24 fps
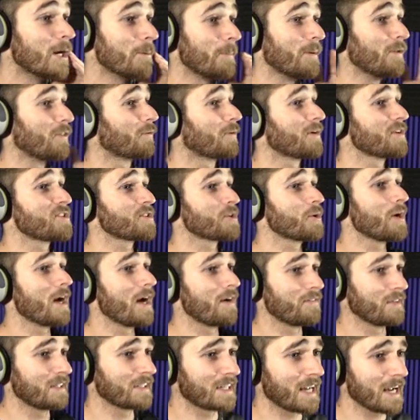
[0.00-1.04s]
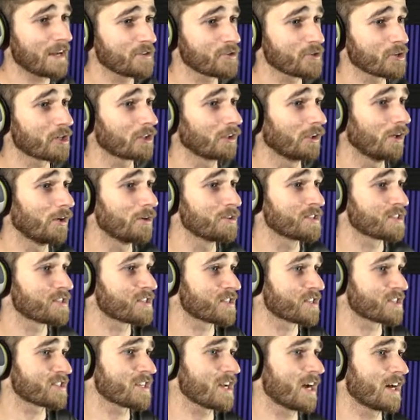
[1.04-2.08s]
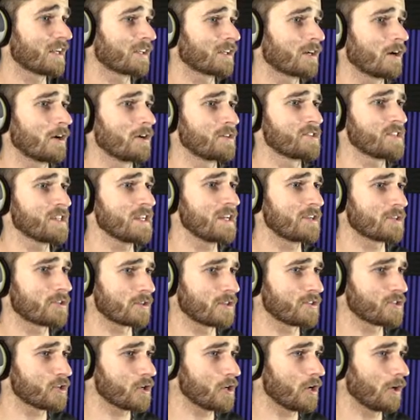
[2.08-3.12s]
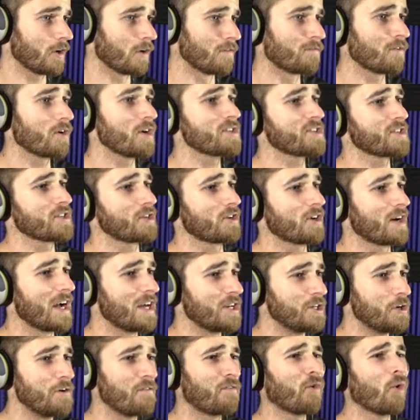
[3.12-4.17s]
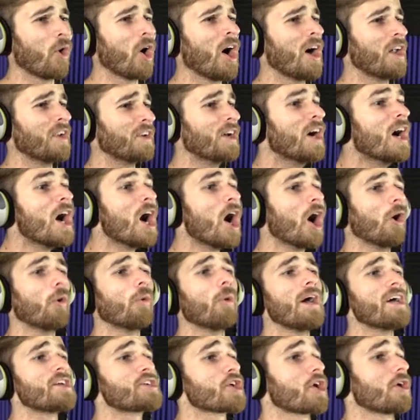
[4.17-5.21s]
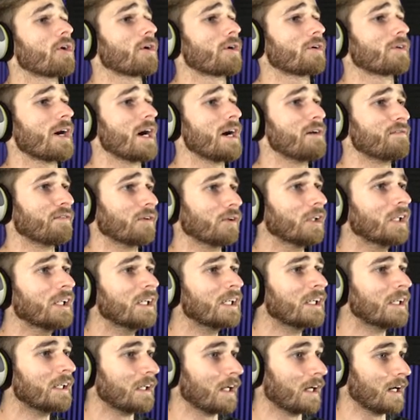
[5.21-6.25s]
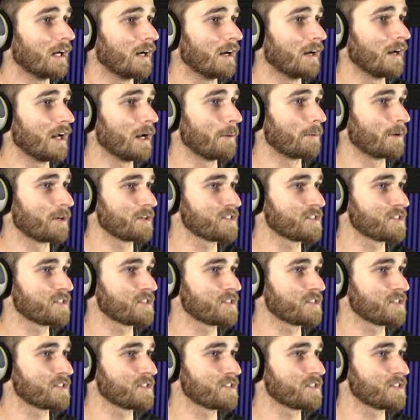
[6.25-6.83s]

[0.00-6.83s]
but there is no heaven. Gates are closed and Sasada guards the entrance. You hear a voice in your head. You've won. Await our arrival. Uh, Heber